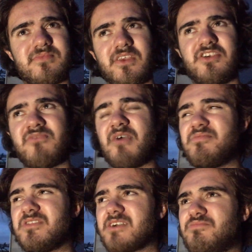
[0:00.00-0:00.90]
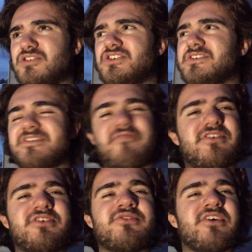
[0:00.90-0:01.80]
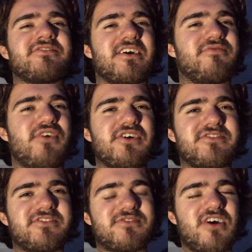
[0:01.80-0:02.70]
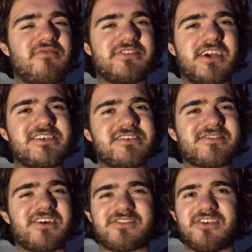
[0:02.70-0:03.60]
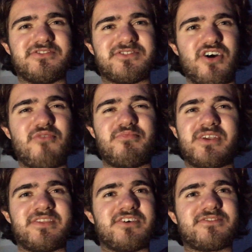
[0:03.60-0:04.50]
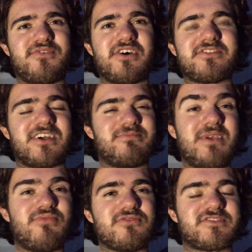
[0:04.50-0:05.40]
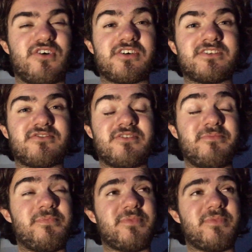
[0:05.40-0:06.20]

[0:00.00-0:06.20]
You might be like pushing yourself to do those like first conversations, like those opening those first like people, just talking to them.